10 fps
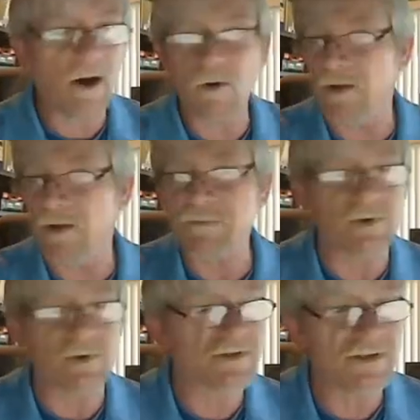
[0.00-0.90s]
out on
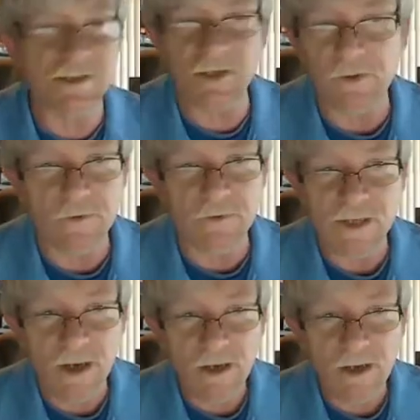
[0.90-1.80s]
this person's
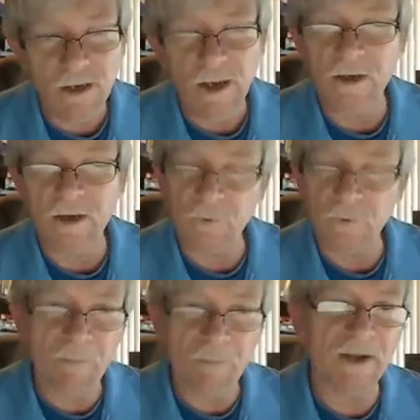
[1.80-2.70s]
nose and
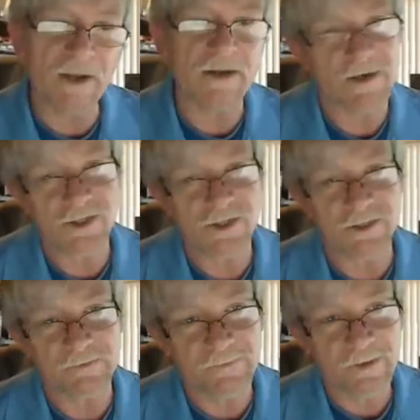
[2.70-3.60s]
not paying
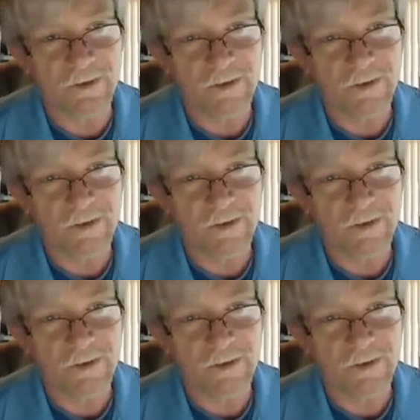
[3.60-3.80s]
attention